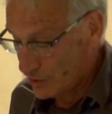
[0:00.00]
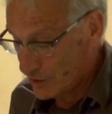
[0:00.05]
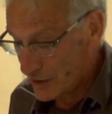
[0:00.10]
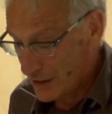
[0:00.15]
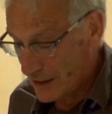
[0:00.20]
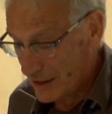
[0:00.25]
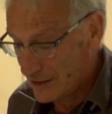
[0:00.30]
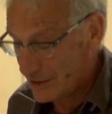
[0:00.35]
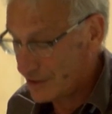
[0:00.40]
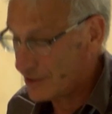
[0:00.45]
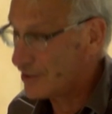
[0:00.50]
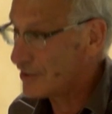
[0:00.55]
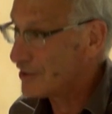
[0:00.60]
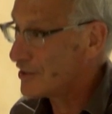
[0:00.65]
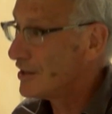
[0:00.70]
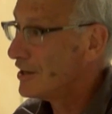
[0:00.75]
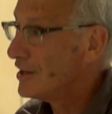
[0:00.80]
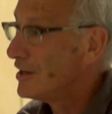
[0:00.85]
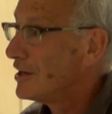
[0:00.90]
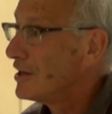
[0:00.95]
sciences
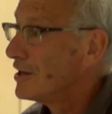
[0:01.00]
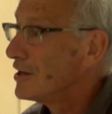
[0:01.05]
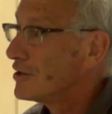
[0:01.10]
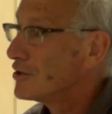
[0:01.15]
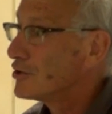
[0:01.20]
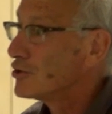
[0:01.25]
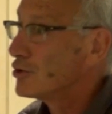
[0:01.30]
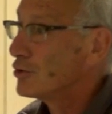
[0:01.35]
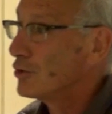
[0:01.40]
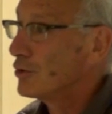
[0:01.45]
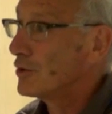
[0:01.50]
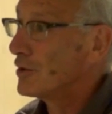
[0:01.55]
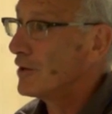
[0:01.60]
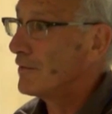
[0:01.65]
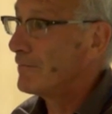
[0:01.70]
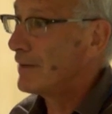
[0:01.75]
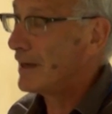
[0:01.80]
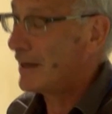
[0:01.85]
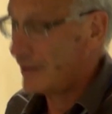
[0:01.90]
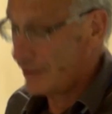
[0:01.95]
to the
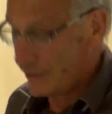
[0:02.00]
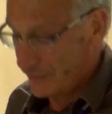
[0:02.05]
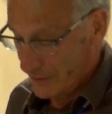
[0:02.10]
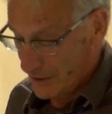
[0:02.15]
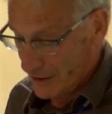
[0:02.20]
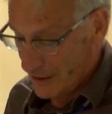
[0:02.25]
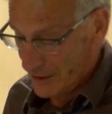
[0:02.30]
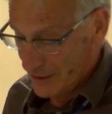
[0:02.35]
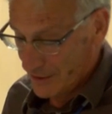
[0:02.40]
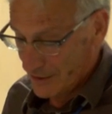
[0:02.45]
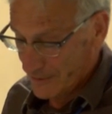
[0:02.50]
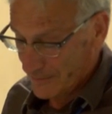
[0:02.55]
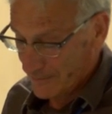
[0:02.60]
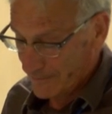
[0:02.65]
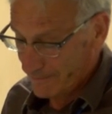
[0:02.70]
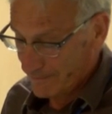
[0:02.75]
comparative test?